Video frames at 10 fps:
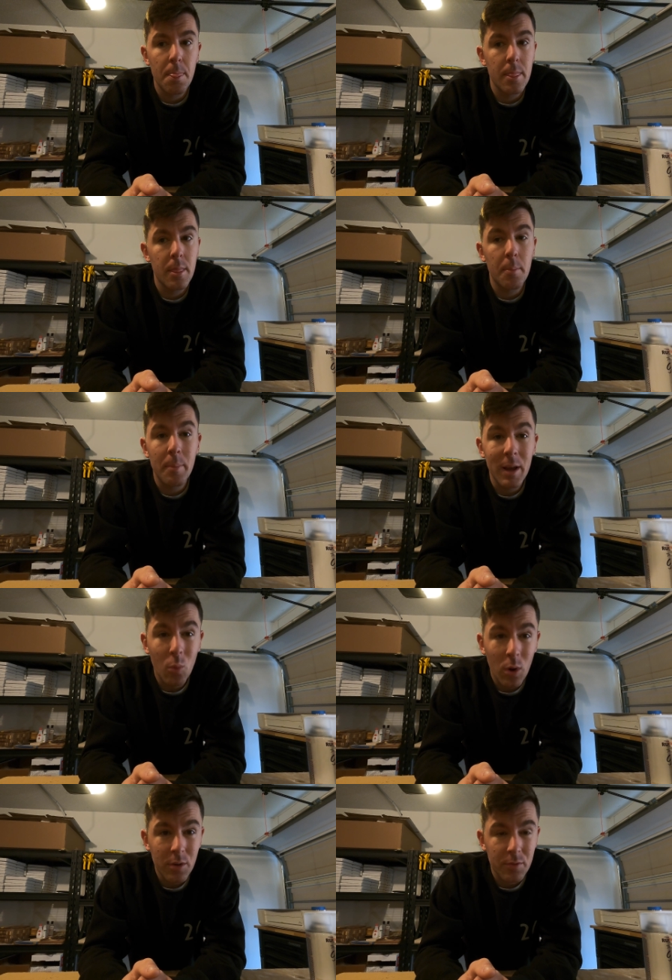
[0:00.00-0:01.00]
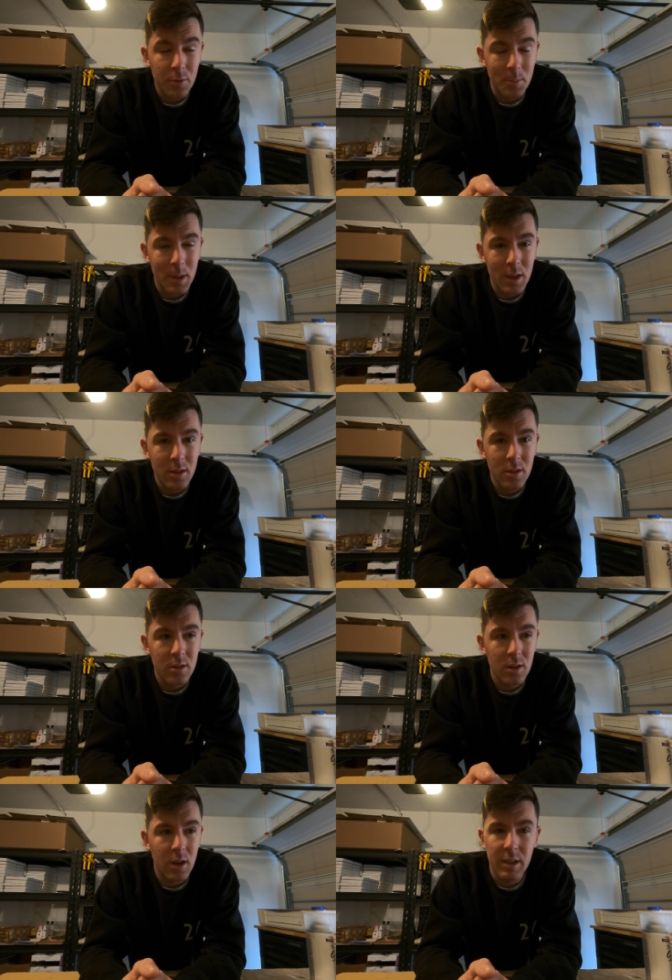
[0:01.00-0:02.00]
The big one for me
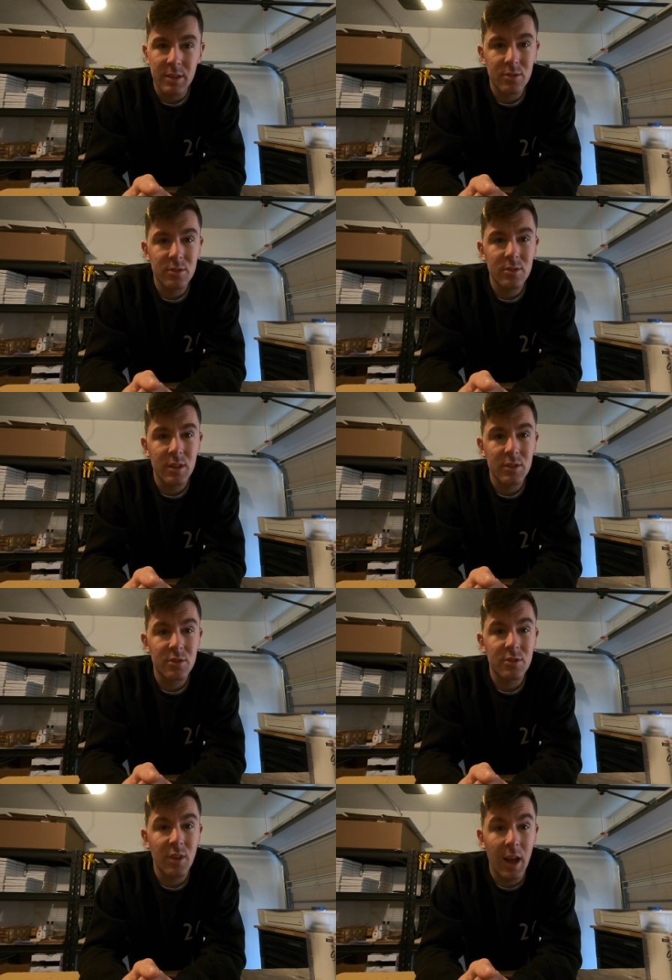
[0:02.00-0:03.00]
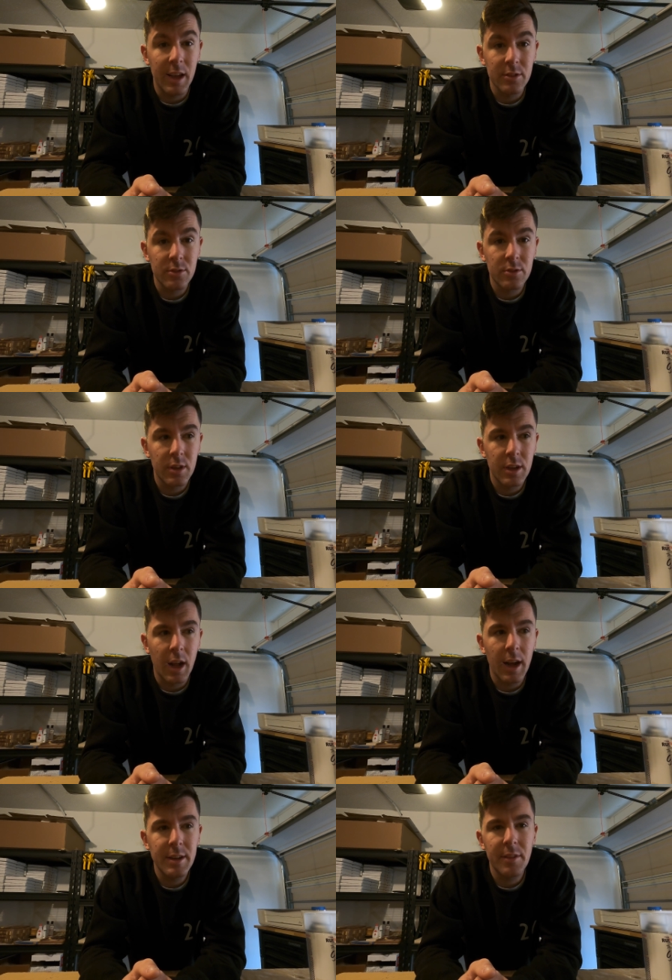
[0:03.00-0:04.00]
is size, and
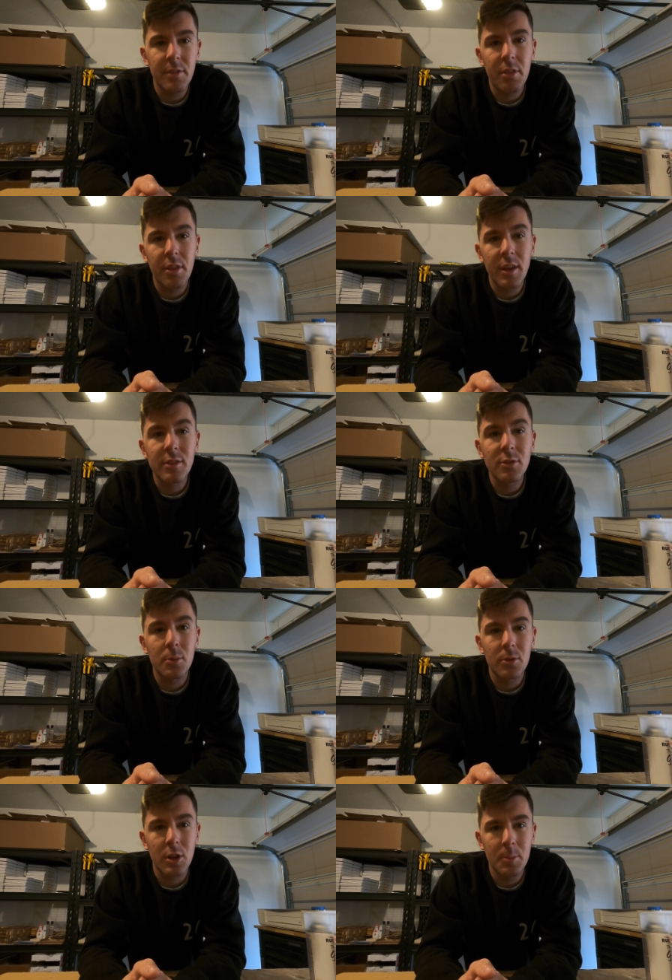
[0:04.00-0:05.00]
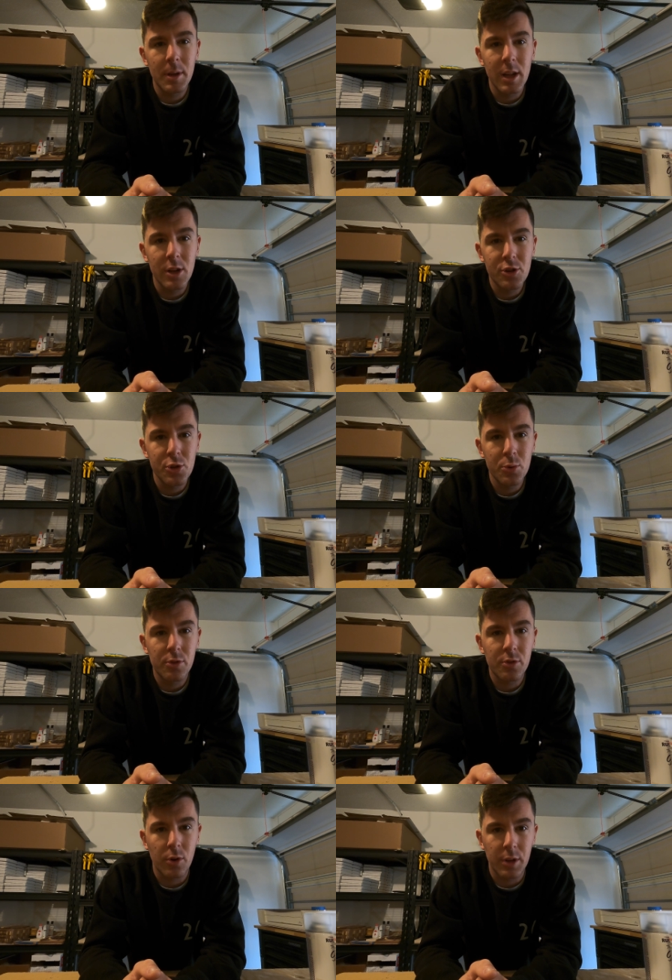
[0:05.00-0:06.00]
I didn't think this was going to be an issue
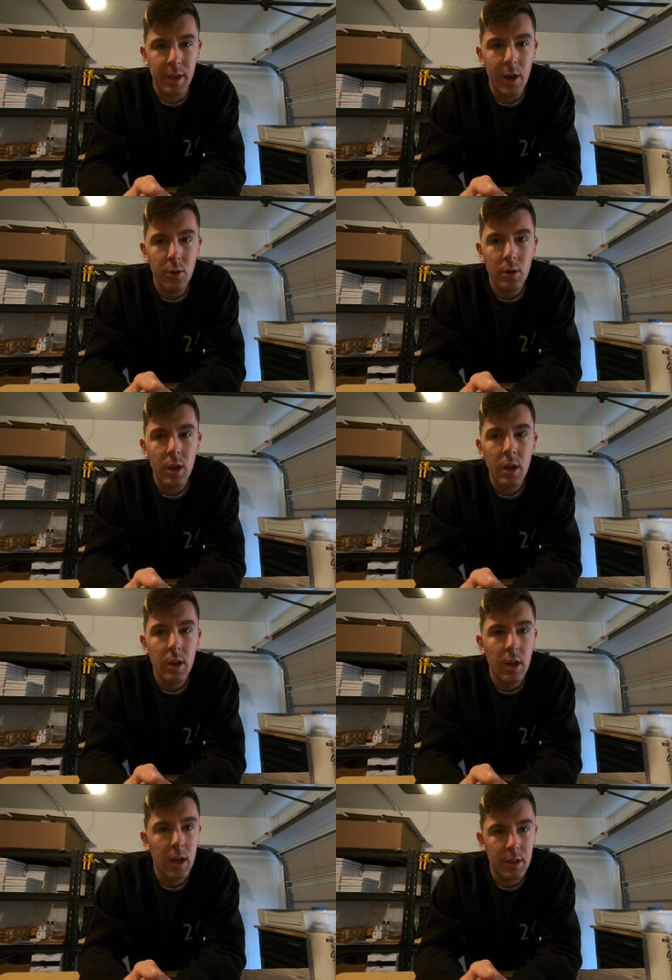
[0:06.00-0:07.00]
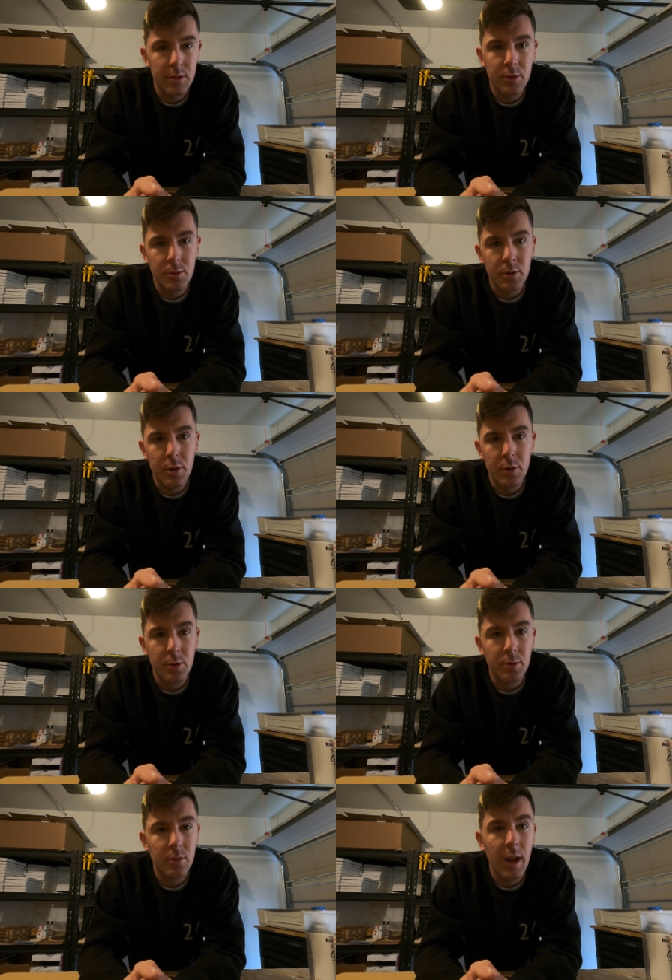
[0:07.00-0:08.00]
starting out. The
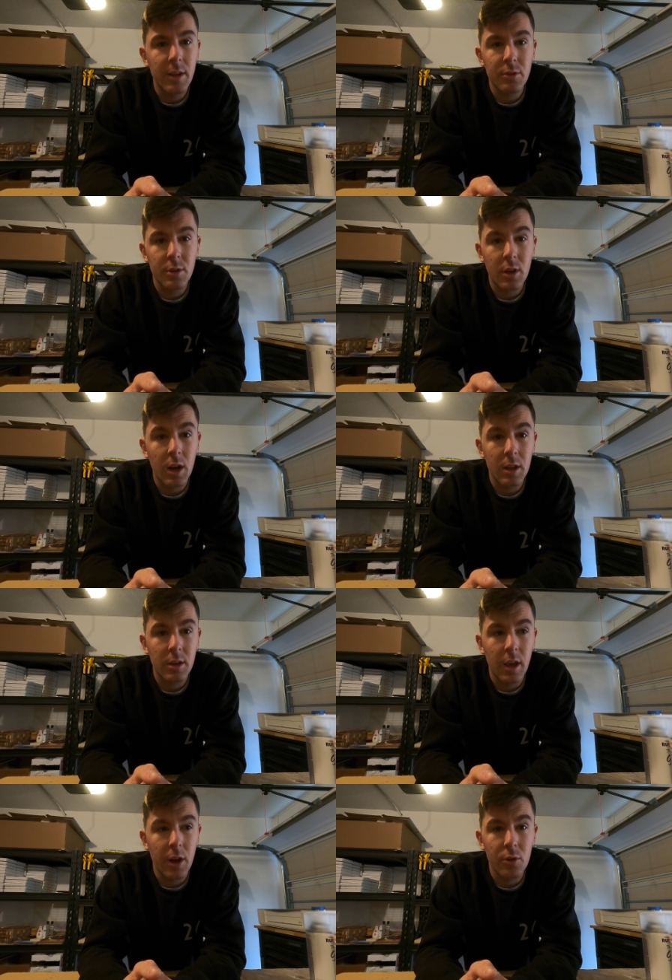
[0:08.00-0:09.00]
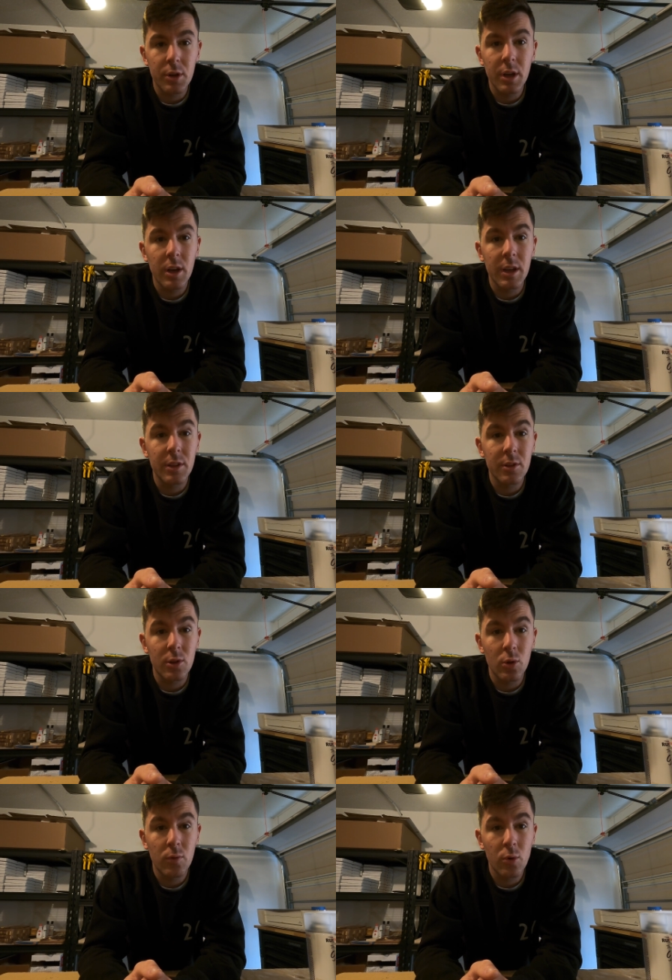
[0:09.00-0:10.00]
size of the cutting area in the
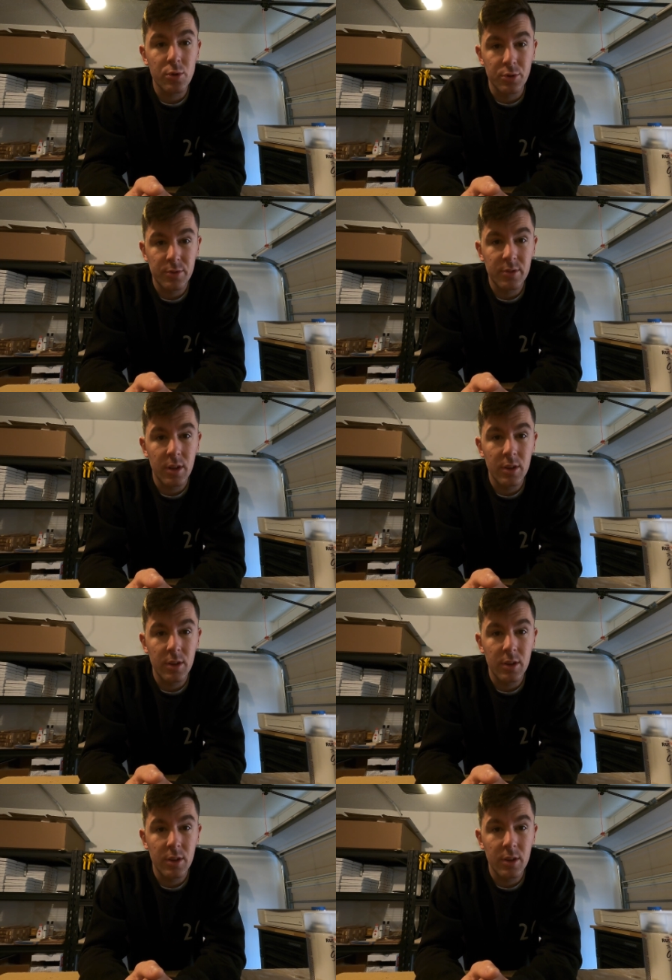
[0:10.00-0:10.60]
Glowforge is